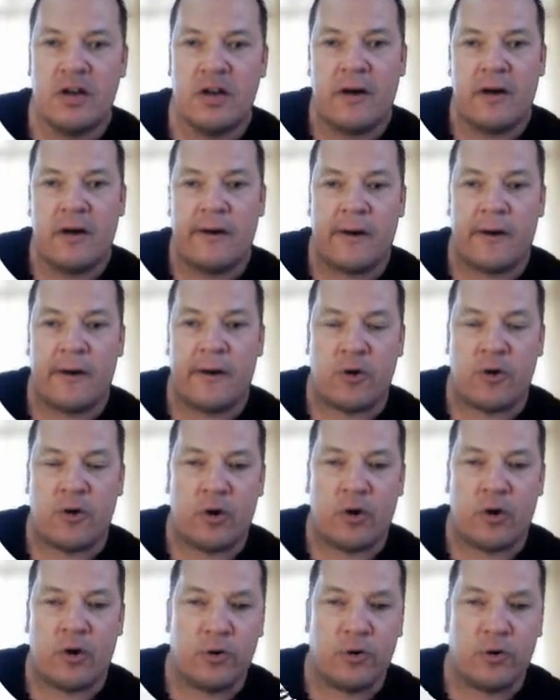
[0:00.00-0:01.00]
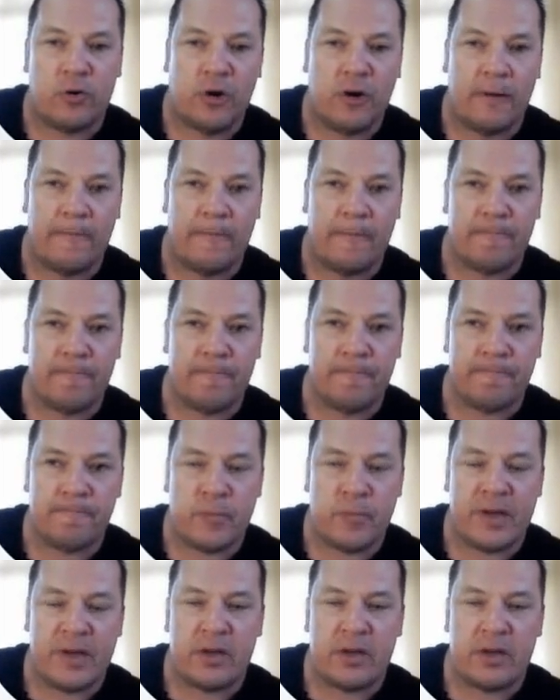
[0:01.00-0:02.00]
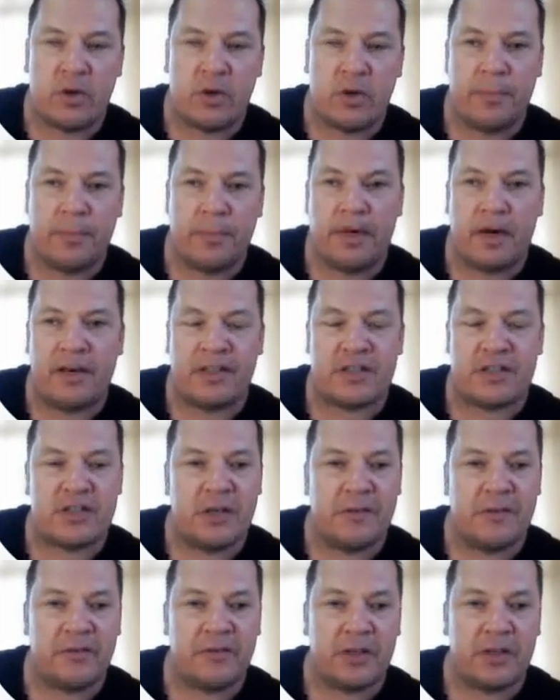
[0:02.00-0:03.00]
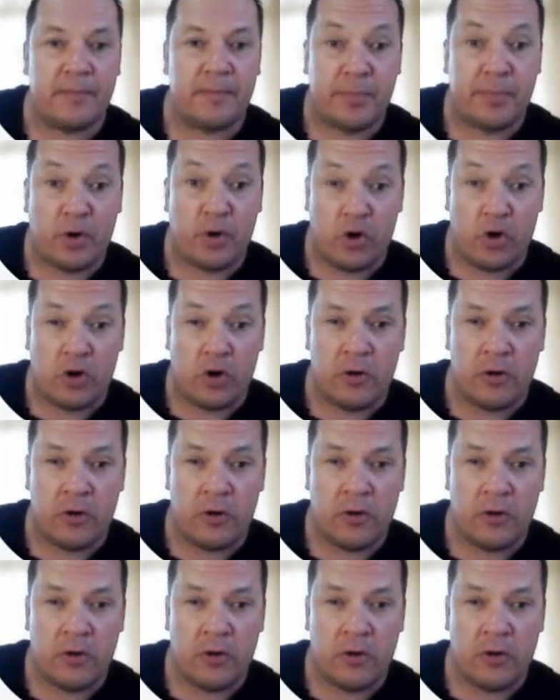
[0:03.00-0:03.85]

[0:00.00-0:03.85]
buy List Infinity Pro,